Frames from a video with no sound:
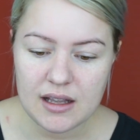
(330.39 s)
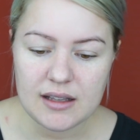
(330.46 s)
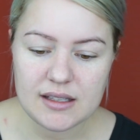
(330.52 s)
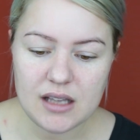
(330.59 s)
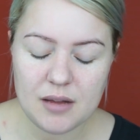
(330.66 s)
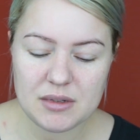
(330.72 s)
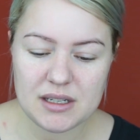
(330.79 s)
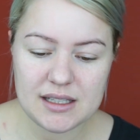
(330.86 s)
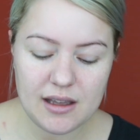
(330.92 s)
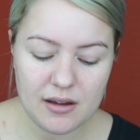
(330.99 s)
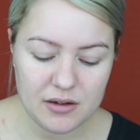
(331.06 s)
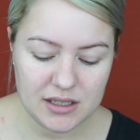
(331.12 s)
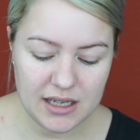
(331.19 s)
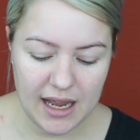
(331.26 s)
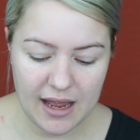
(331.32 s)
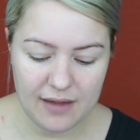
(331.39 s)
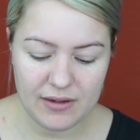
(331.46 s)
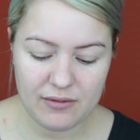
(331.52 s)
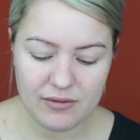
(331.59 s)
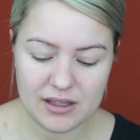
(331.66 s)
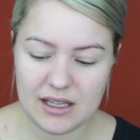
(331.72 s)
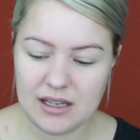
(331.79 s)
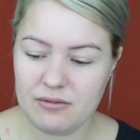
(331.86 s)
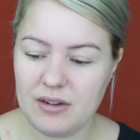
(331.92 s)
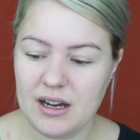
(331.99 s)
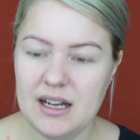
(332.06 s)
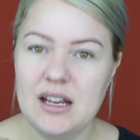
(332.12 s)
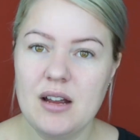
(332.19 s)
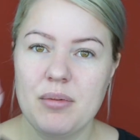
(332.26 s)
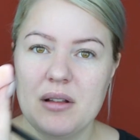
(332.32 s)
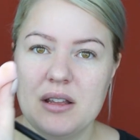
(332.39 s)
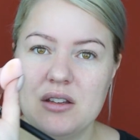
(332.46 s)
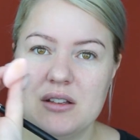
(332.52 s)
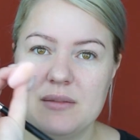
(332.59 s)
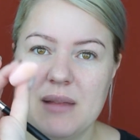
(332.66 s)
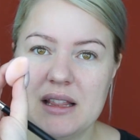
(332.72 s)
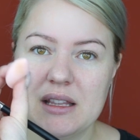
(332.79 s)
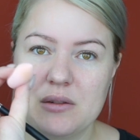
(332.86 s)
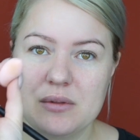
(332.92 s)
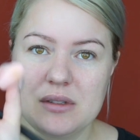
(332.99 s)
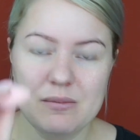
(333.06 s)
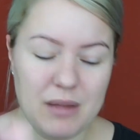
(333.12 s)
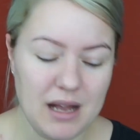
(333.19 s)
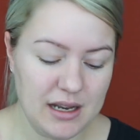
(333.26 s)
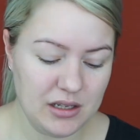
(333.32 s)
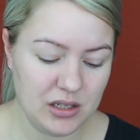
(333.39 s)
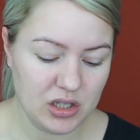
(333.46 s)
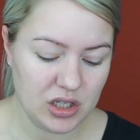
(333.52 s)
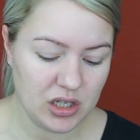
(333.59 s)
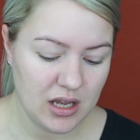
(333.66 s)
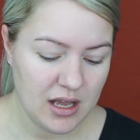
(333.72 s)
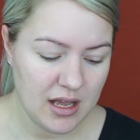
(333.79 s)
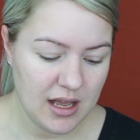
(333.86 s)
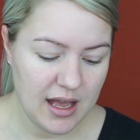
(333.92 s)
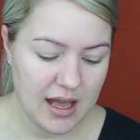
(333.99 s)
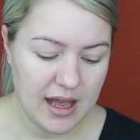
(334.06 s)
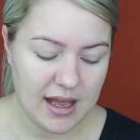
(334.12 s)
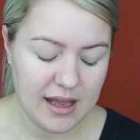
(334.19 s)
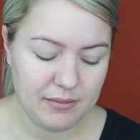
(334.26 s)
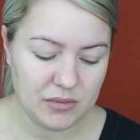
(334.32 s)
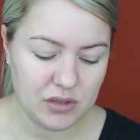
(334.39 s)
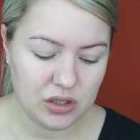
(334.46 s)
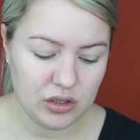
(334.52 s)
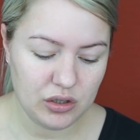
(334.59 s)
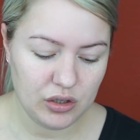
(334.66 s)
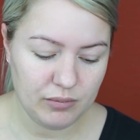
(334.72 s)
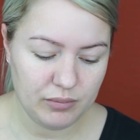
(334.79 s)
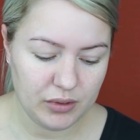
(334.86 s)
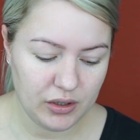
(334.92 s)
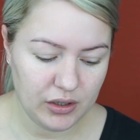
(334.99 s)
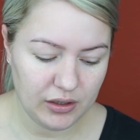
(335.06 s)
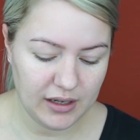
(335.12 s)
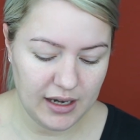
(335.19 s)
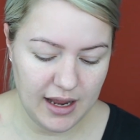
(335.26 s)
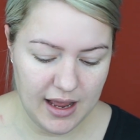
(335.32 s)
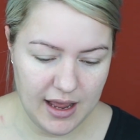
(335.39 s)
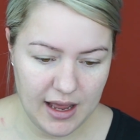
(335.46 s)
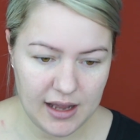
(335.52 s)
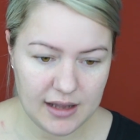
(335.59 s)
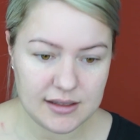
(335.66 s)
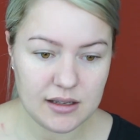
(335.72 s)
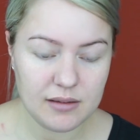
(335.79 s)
So I'm just going to have everything ready. I'll probably use my little sponge to blur it out.